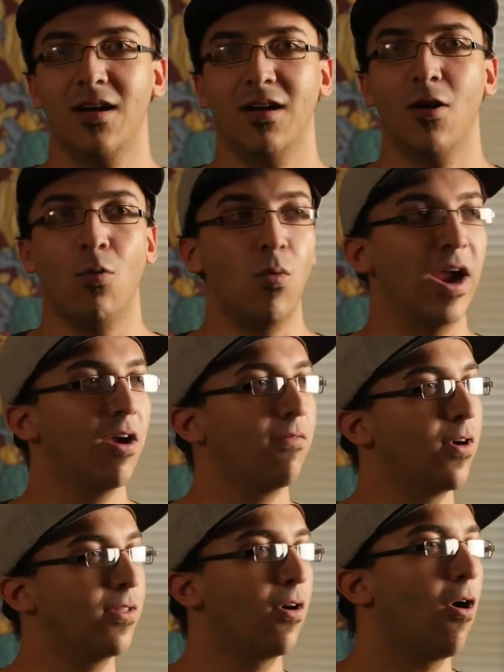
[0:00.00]
aware of
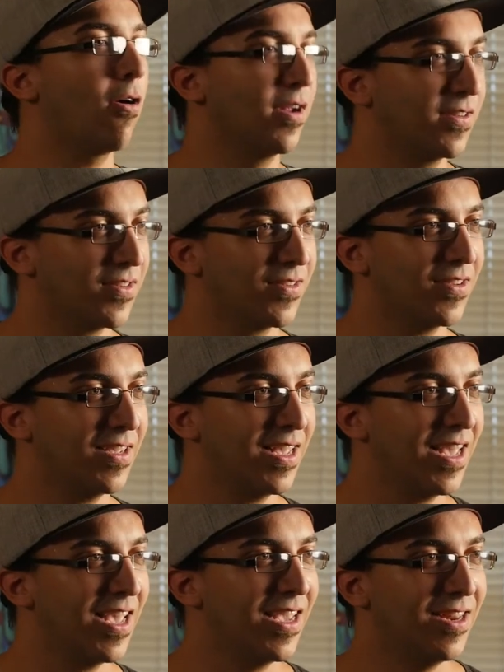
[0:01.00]
other artists.
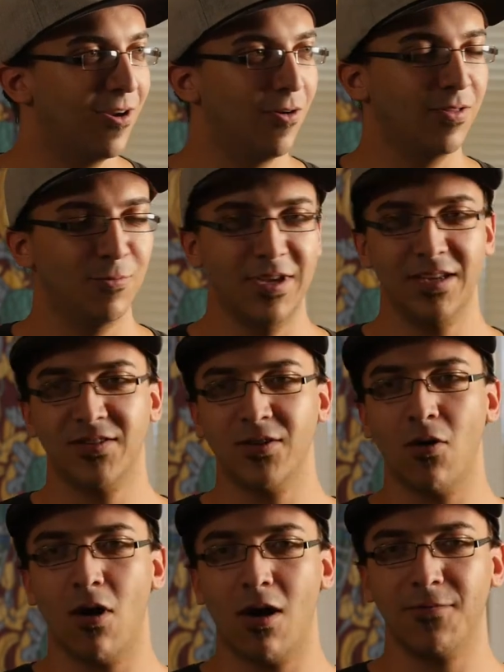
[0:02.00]
You know, we
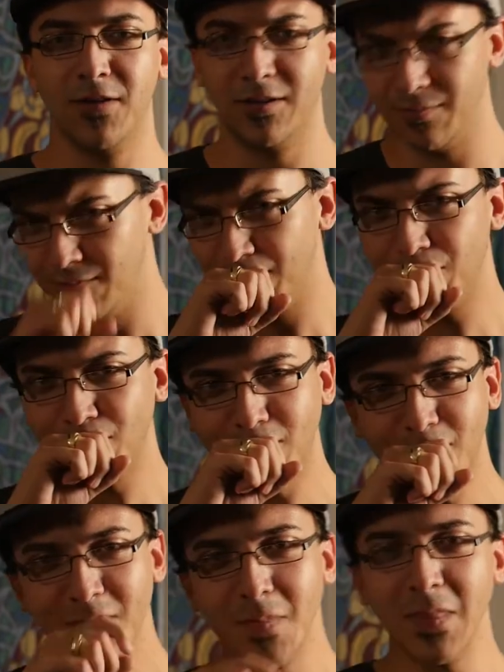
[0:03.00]
so often,
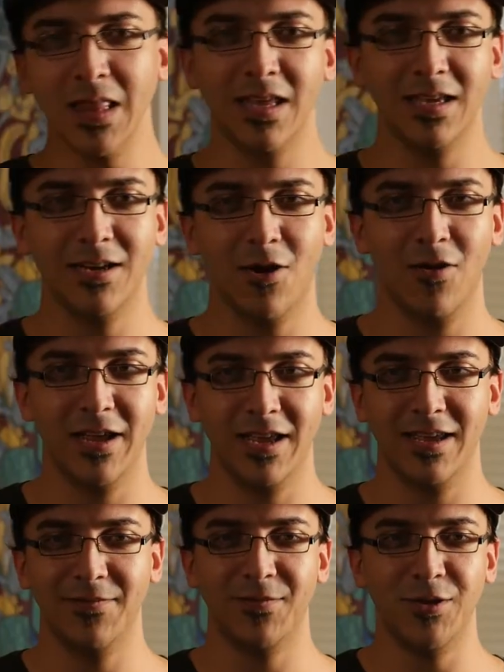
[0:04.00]
you know,
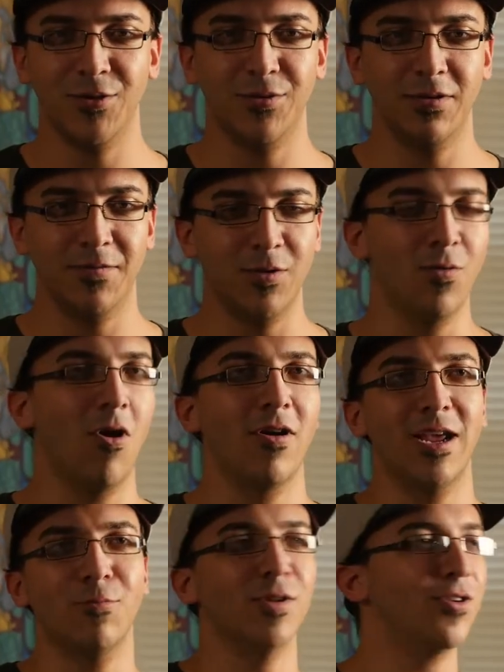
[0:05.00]
if you aren't
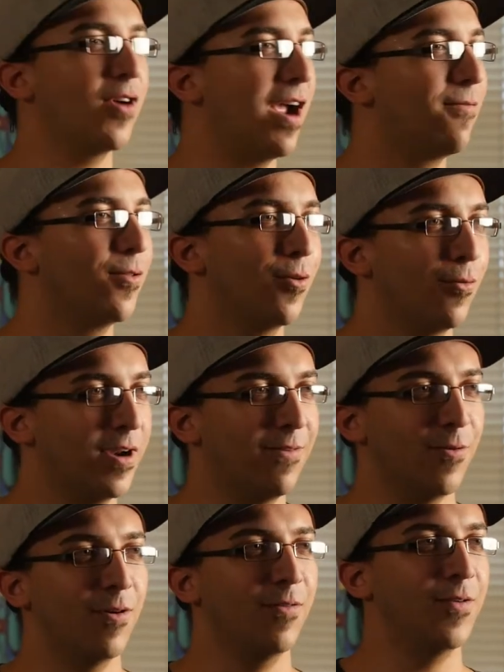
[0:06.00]
able to travel or
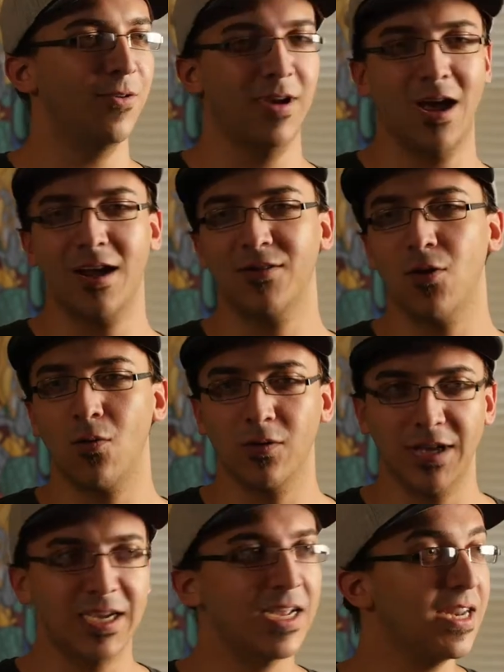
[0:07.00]
whatever, if you're not
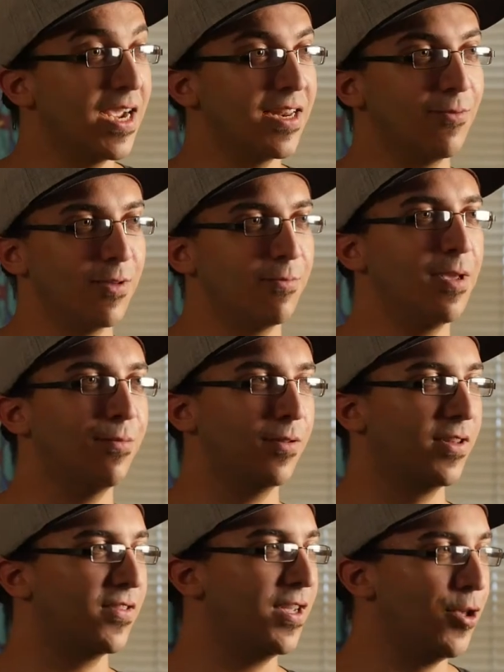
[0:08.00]
totally connected with people in
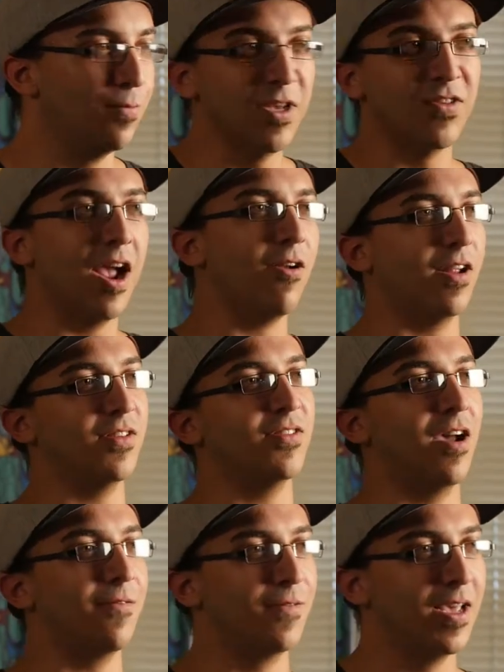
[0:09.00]
the scene, you miss out on
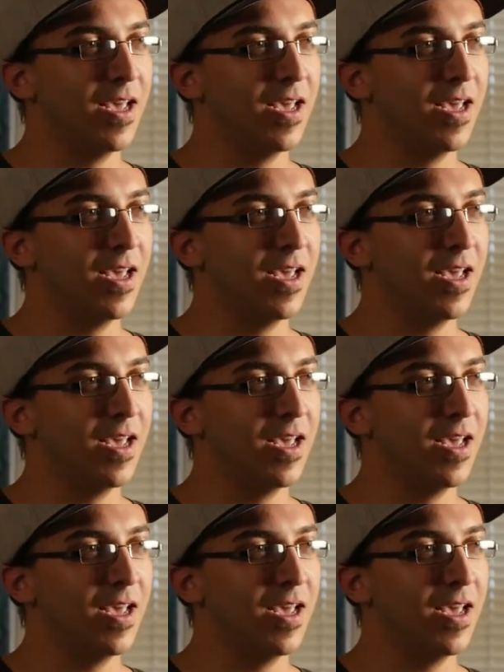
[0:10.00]
stuff.